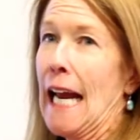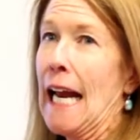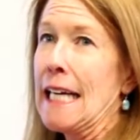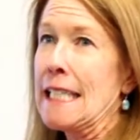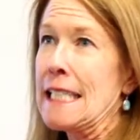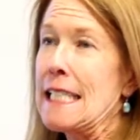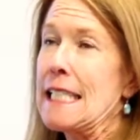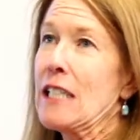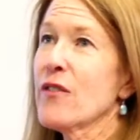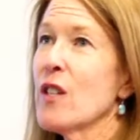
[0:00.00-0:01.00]
And
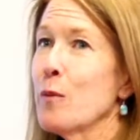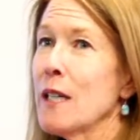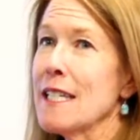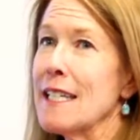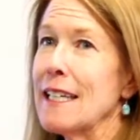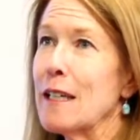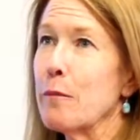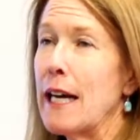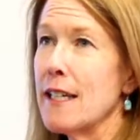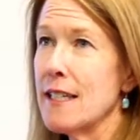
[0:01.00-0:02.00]
if someone is
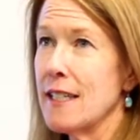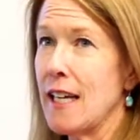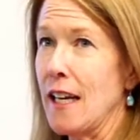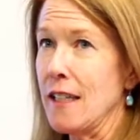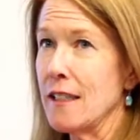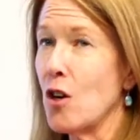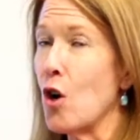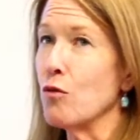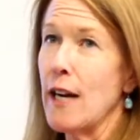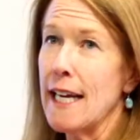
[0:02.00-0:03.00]
incapacitated
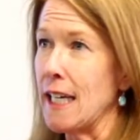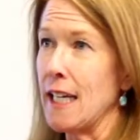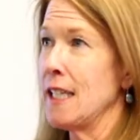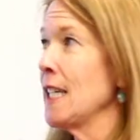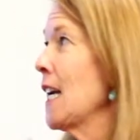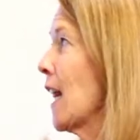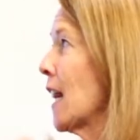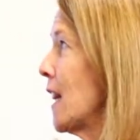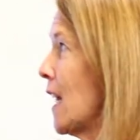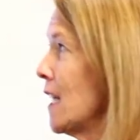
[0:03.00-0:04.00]
already,
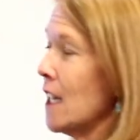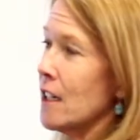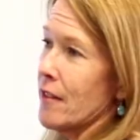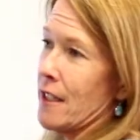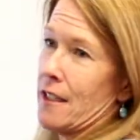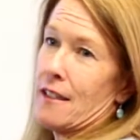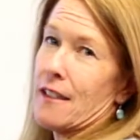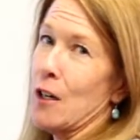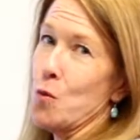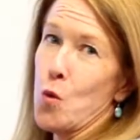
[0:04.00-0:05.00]
then none of this is
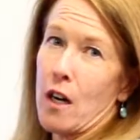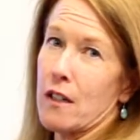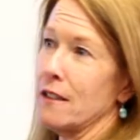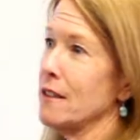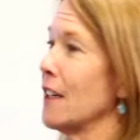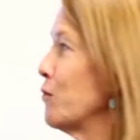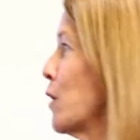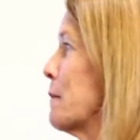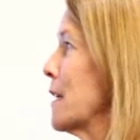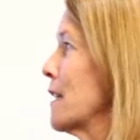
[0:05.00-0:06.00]
going to work. None of
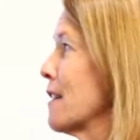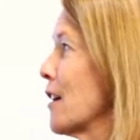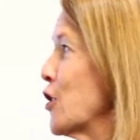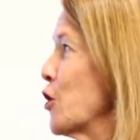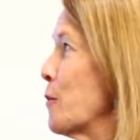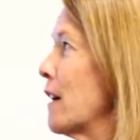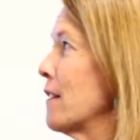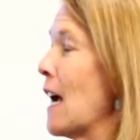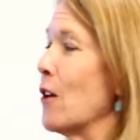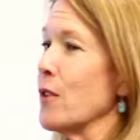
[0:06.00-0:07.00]
what I'm going to talk to you about
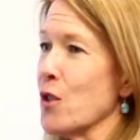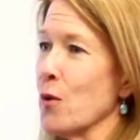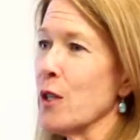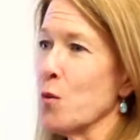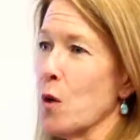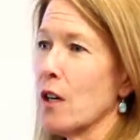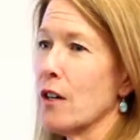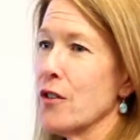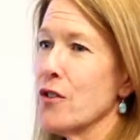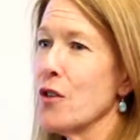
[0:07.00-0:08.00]
now is going to work.
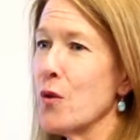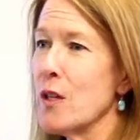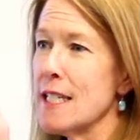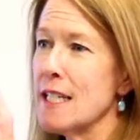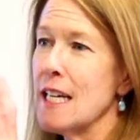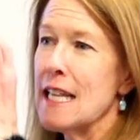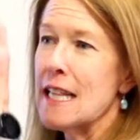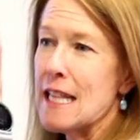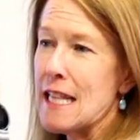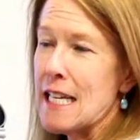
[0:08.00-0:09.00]
So this
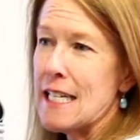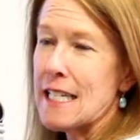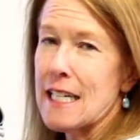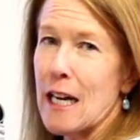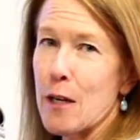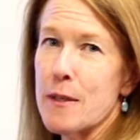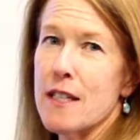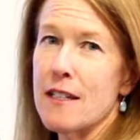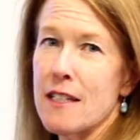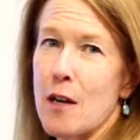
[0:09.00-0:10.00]

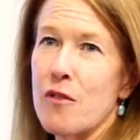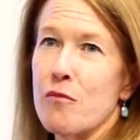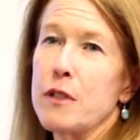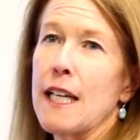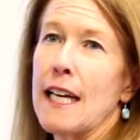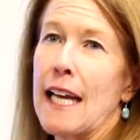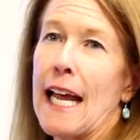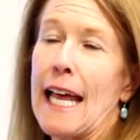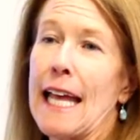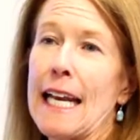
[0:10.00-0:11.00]
type of planning
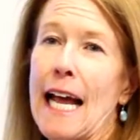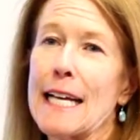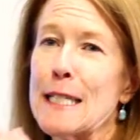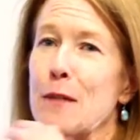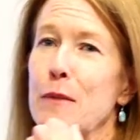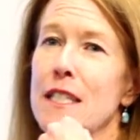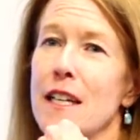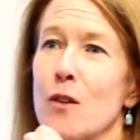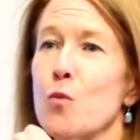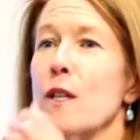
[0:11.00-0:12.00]
ahead has to be
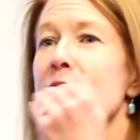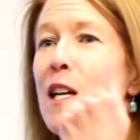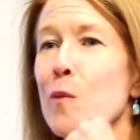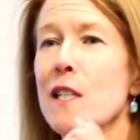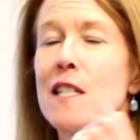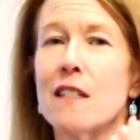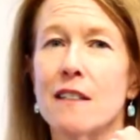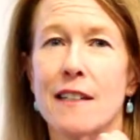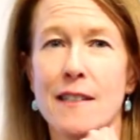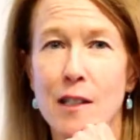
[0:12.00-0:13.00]
done when someone still
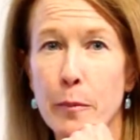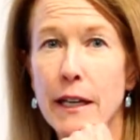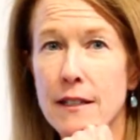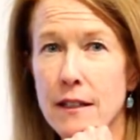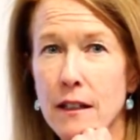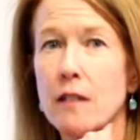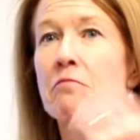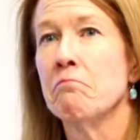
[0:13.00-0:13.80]
has capacity.